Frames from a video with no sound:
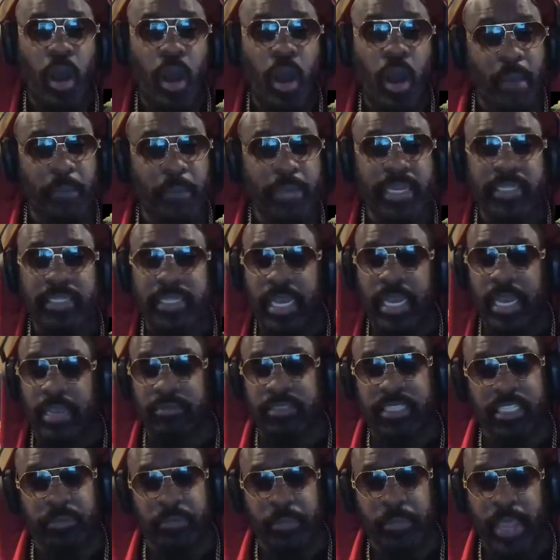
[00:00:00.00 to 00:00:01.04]
how many times
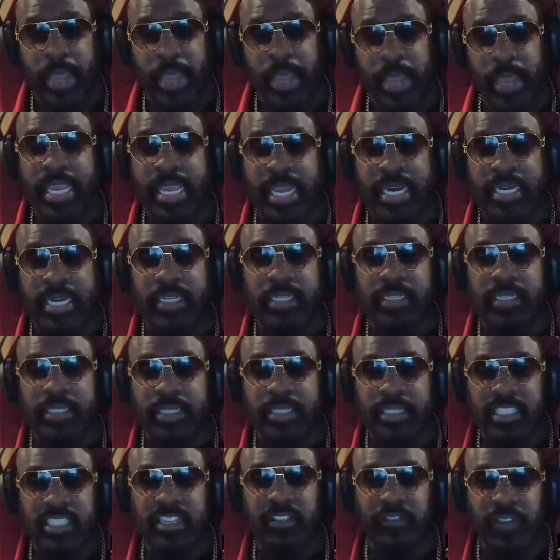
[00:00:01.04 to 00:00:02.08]
this man can get
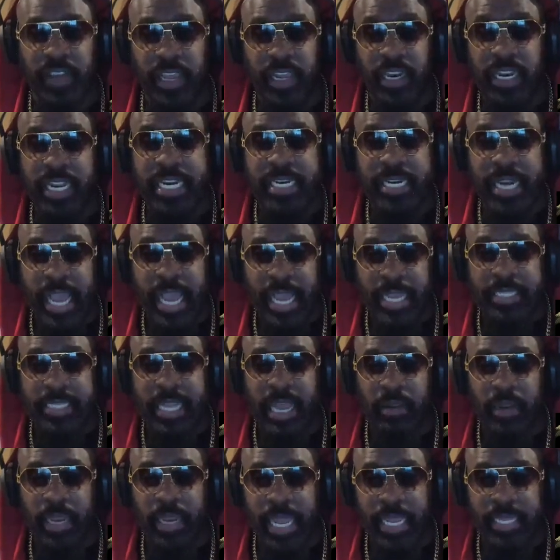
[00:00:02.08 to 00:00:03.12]
severely knocked
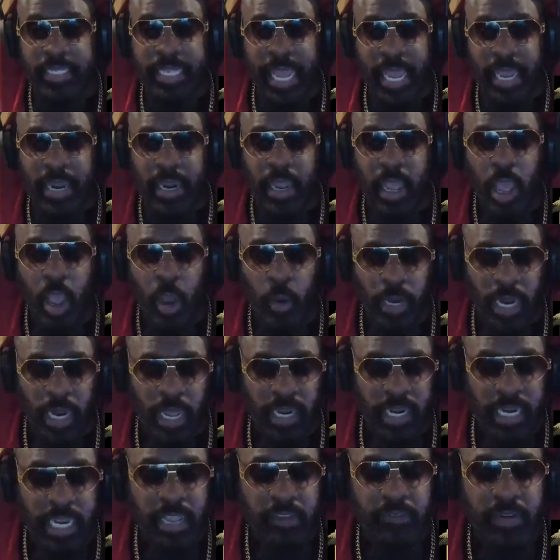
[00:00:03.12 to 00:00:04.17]
out like that
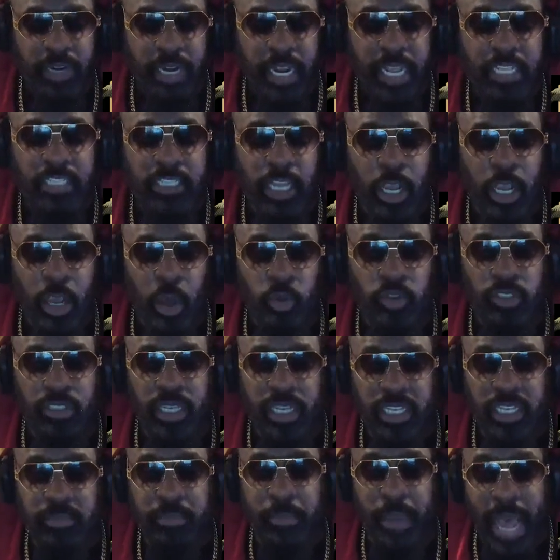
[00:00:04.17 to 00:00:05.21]
without leaving the ghost
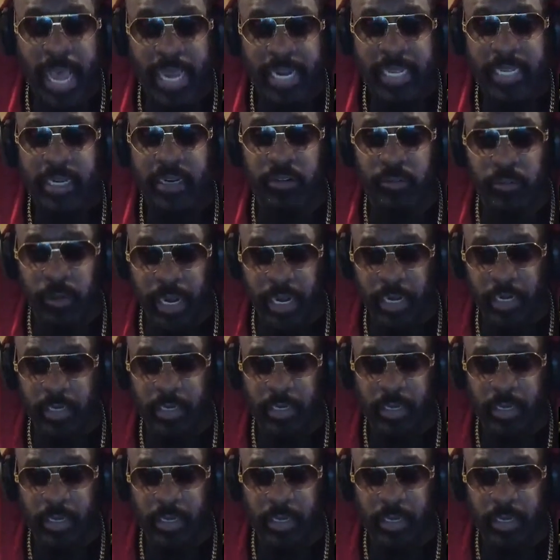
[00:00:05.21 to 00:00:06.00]
of his body in the ring.